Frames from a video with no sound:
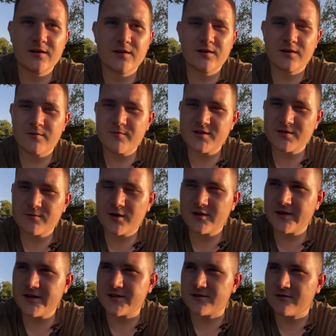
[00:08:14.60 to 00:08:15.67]
give me some
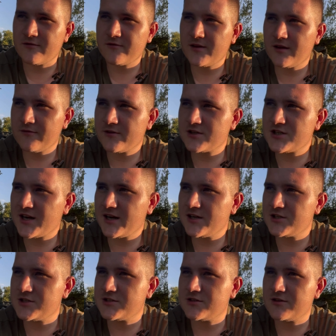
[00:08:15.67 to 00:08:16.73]
ideas of different
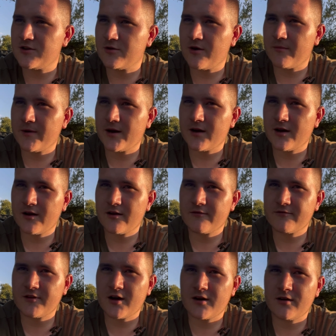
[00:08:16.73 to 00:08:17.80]
challenges to do. I mean, I've
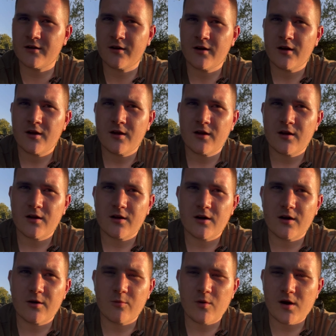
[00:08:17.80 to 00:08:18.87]
done
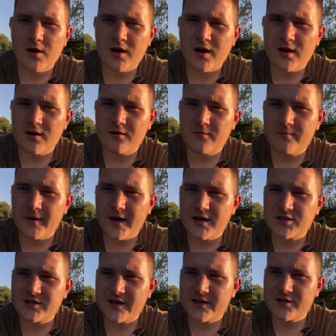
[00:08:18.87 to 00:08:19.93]
one colour bait
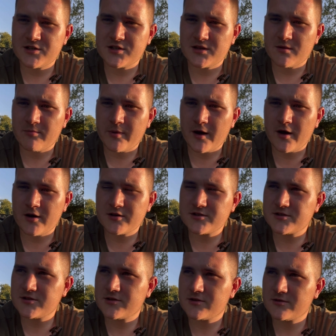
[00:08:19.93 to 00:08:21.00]
challenge in the
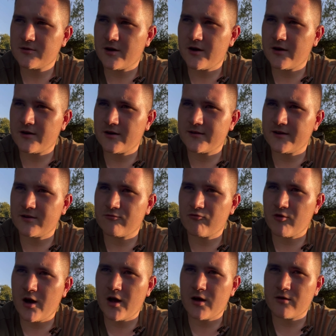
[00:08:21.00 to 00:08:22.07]
past. I did
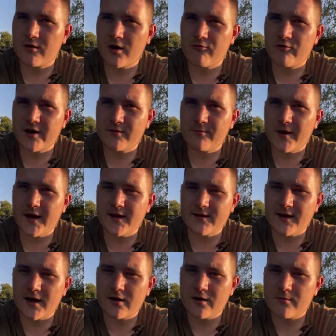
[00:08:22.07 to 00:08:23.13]
a red bait
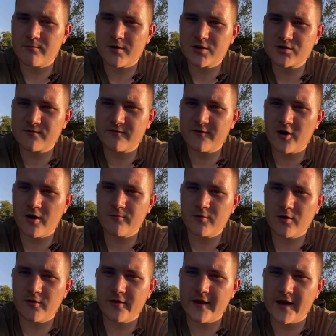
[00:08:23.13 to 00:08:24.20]
down at Mushroom Farm
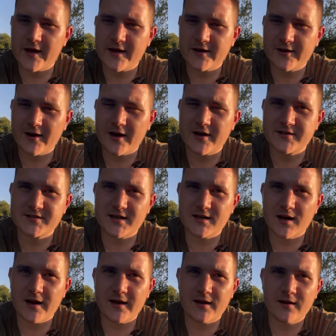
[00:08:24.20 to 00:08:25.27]
on their Z
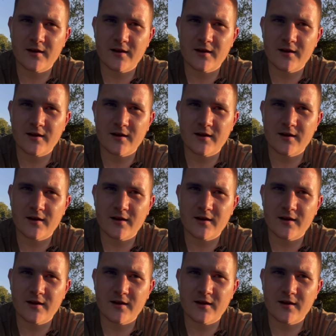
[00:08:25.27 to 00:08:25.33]
Lake,